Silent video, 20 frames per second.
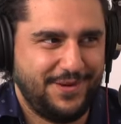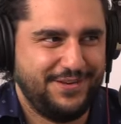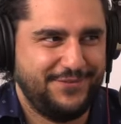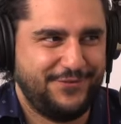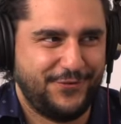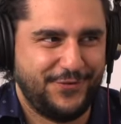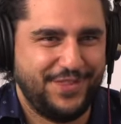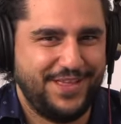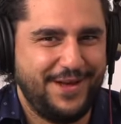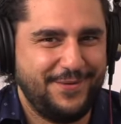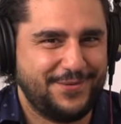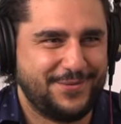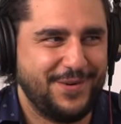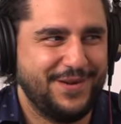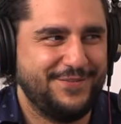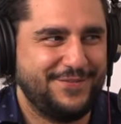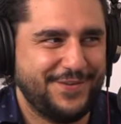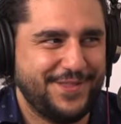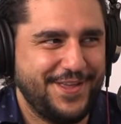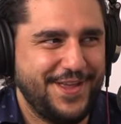waiting for the, I was
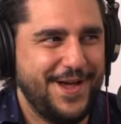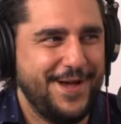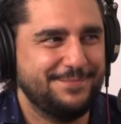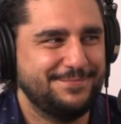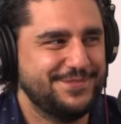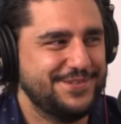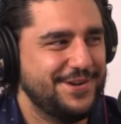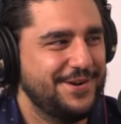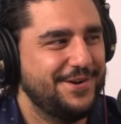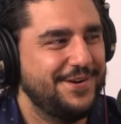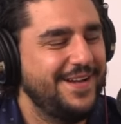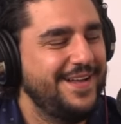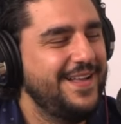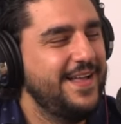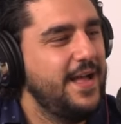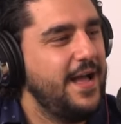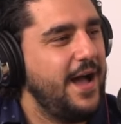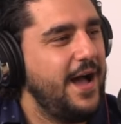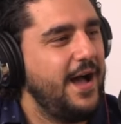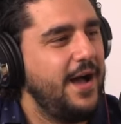waiting for the up, Joe.
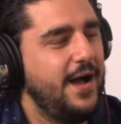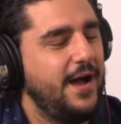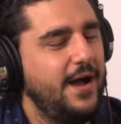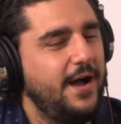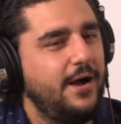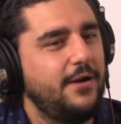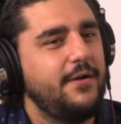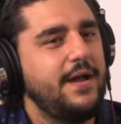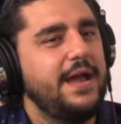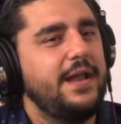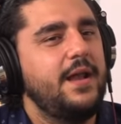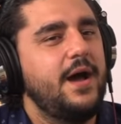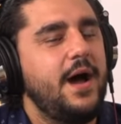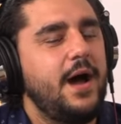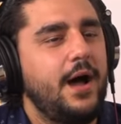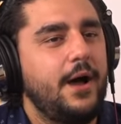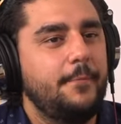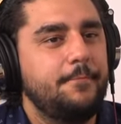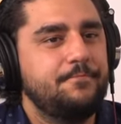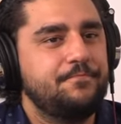Uh, oh. All right.
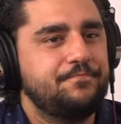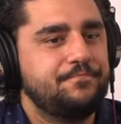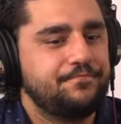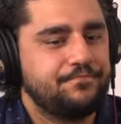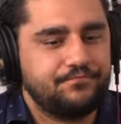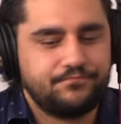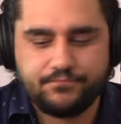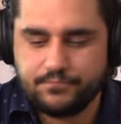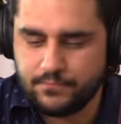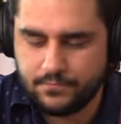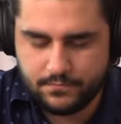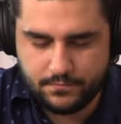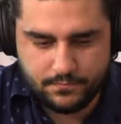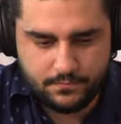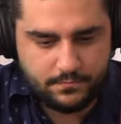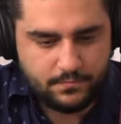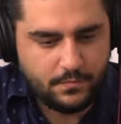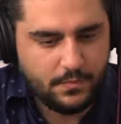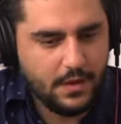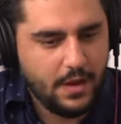Um,
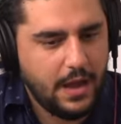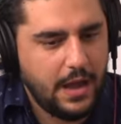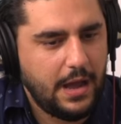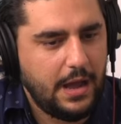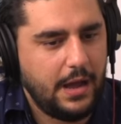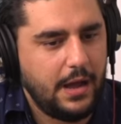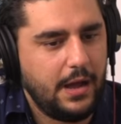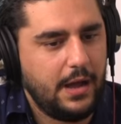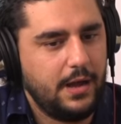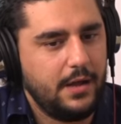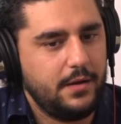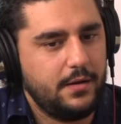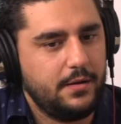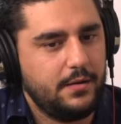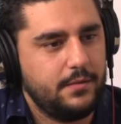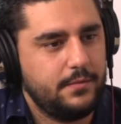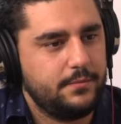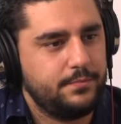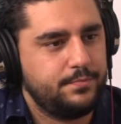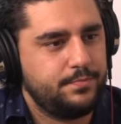
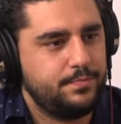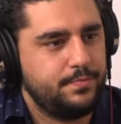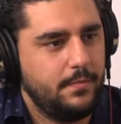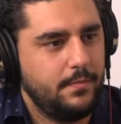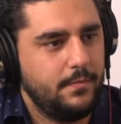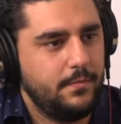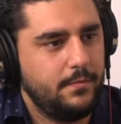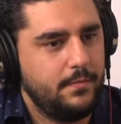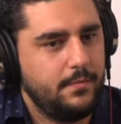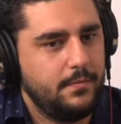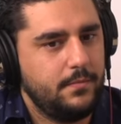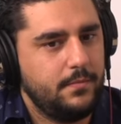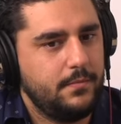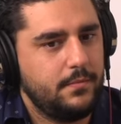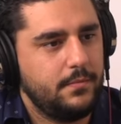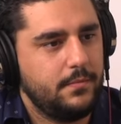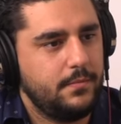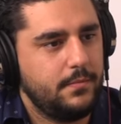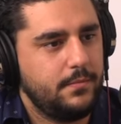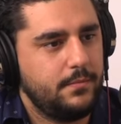uh,
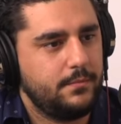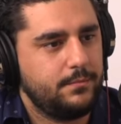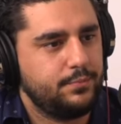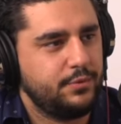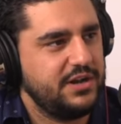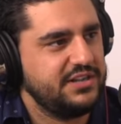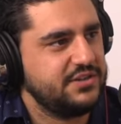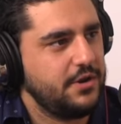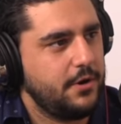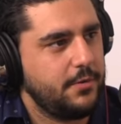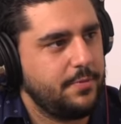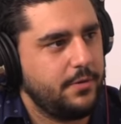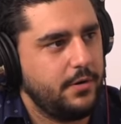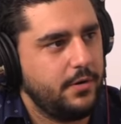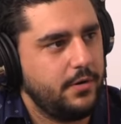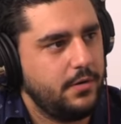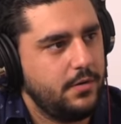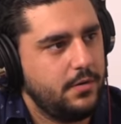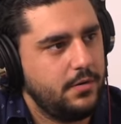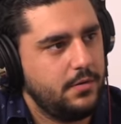Bryce
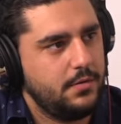Harper.